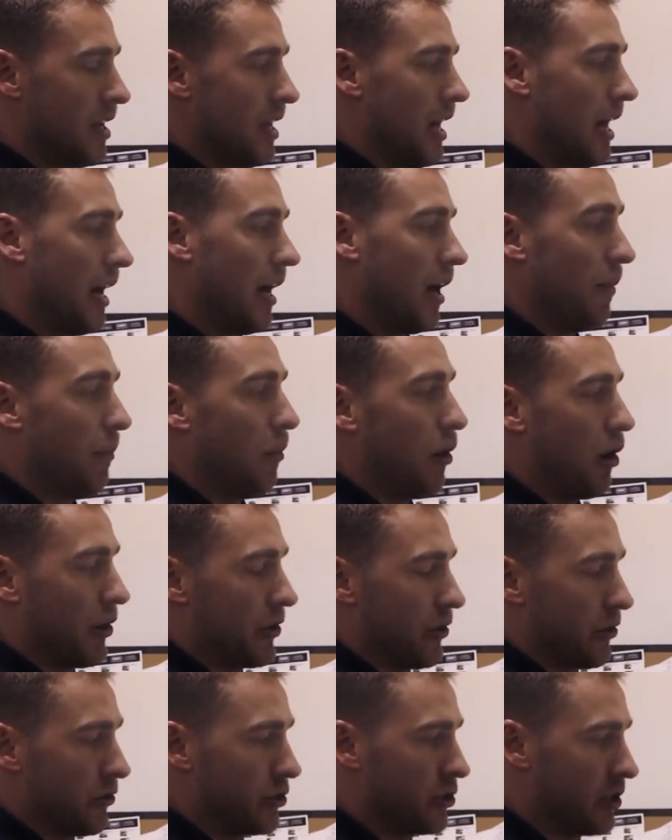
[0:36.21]

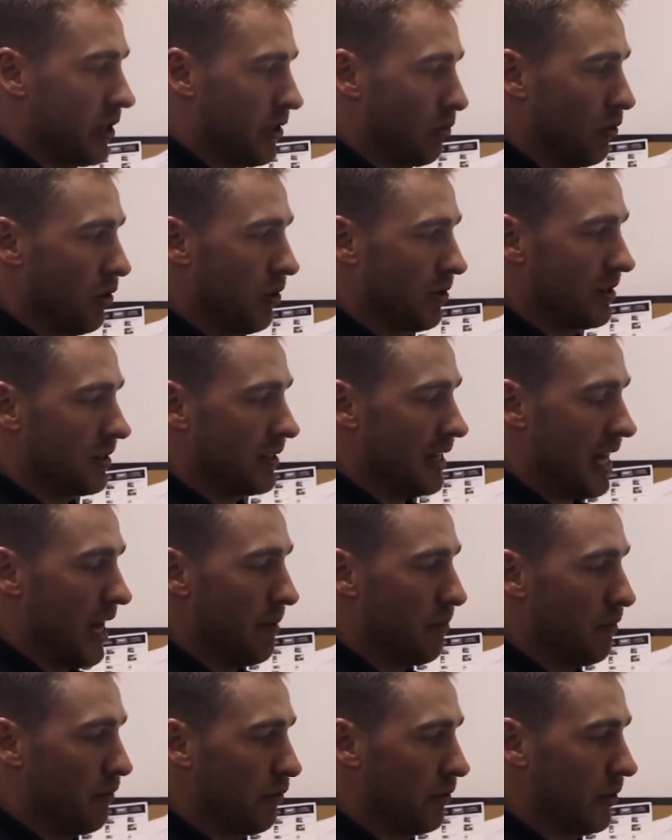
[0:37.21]
On your general
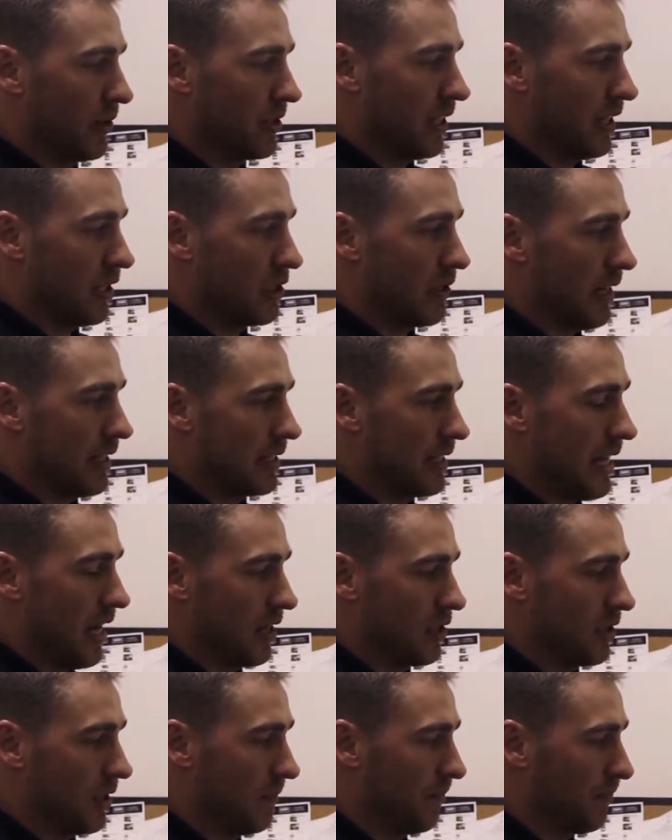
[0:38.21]
type of real estate
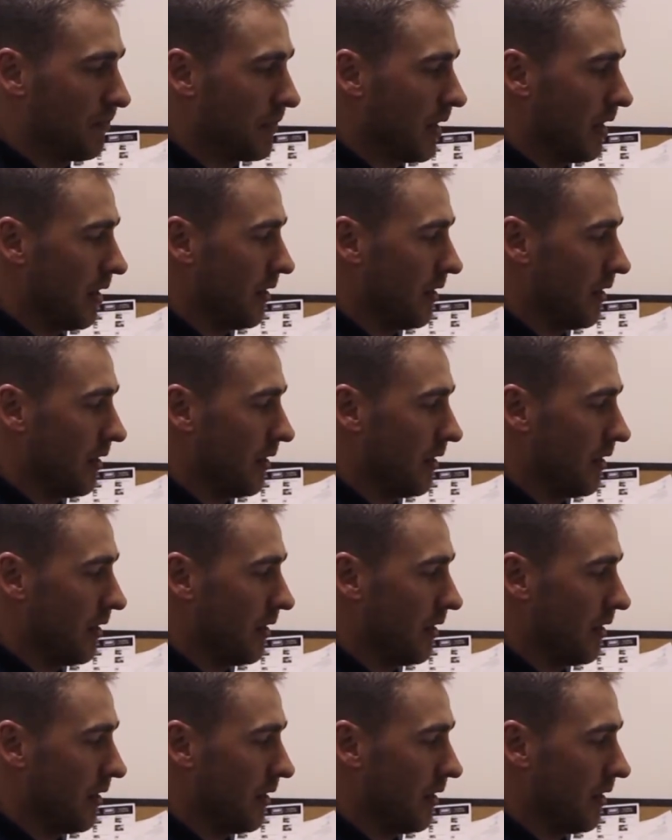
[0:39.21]
transaction,